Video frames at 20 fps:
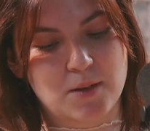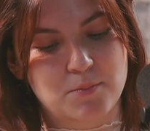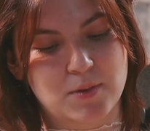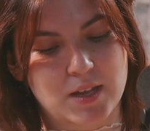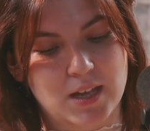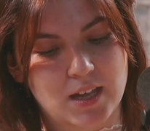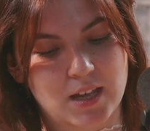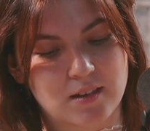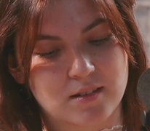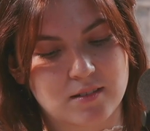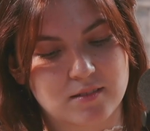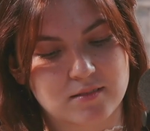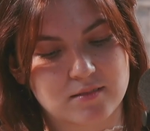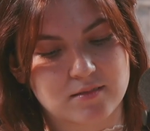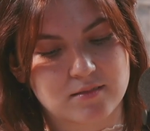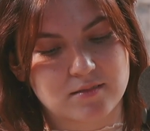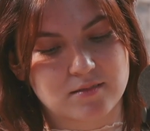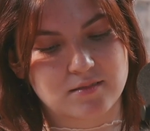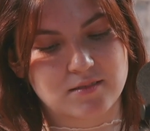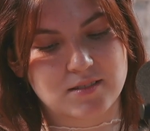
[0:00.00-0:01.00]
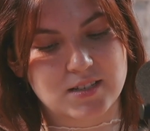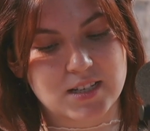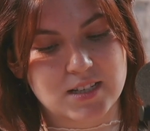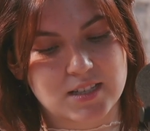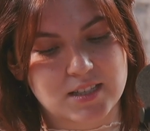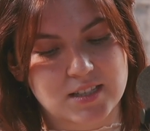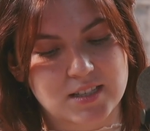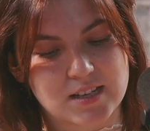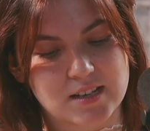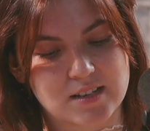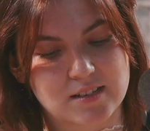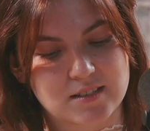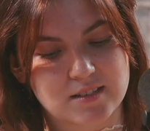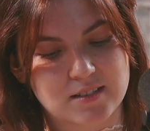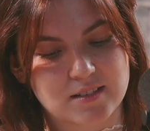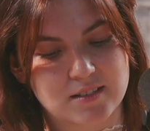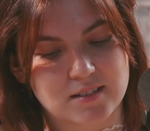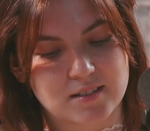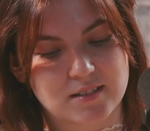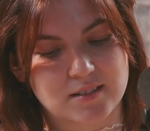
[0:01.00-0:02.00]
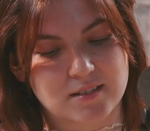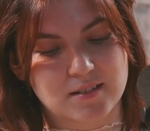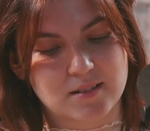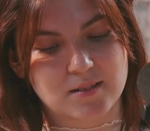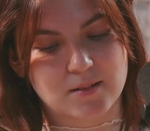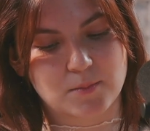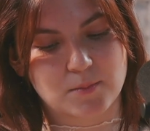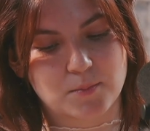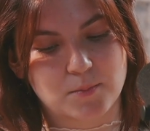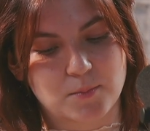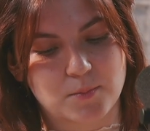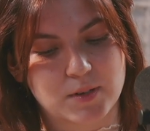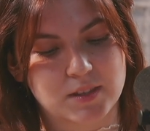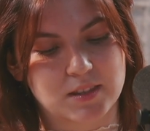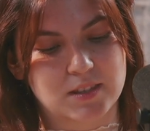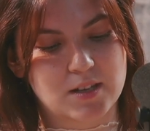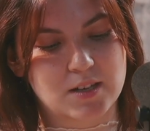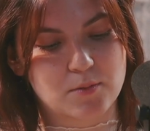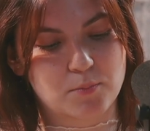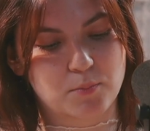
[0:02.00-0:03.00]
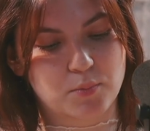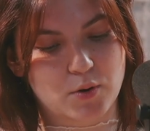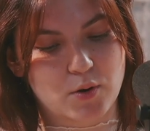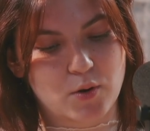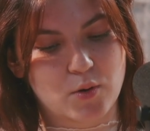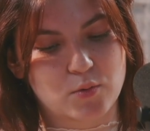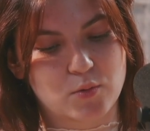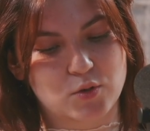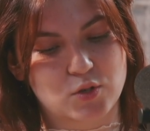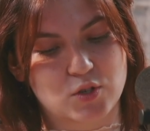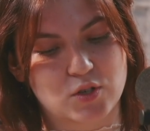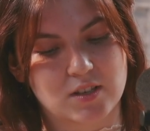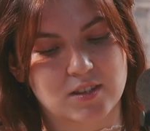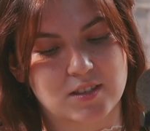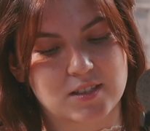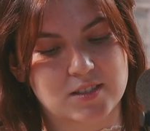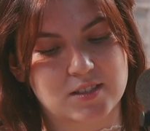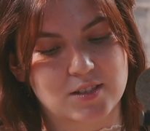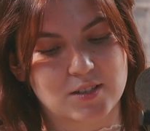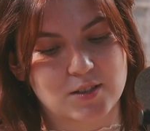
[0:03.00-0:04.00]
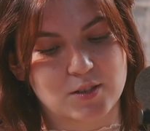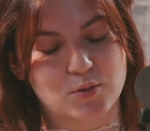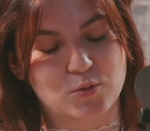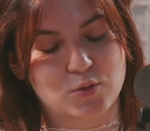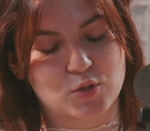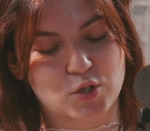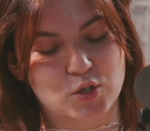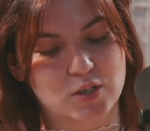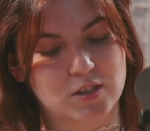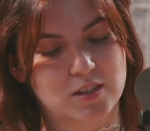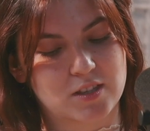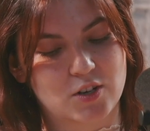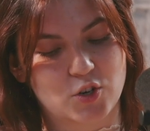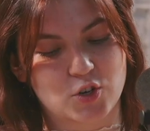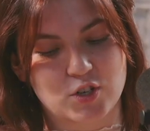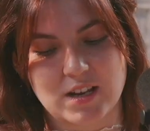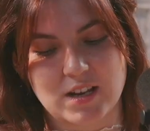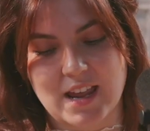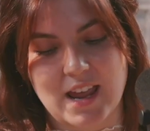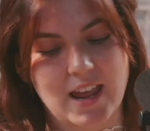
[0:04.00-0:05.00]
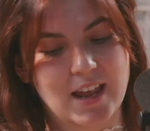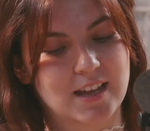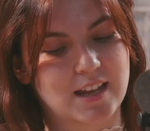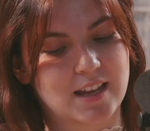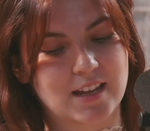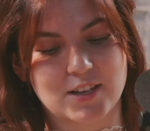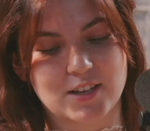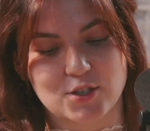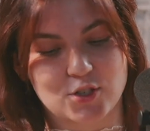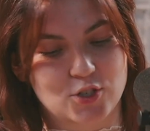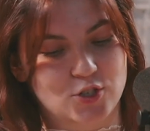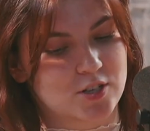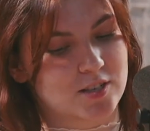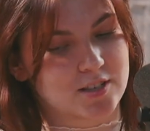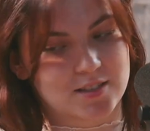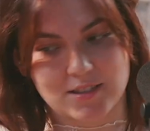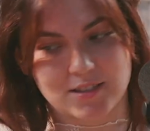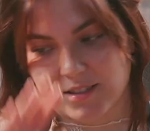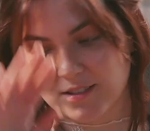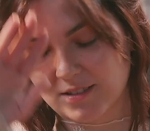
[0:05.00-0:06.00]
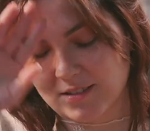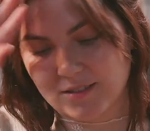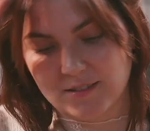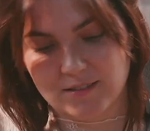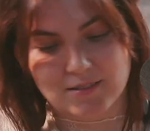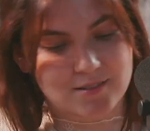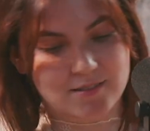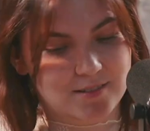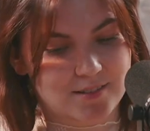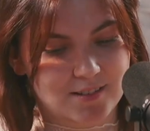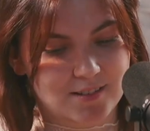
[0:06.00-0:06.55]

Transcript: may be decent, but the approach and the solution they're taking is just...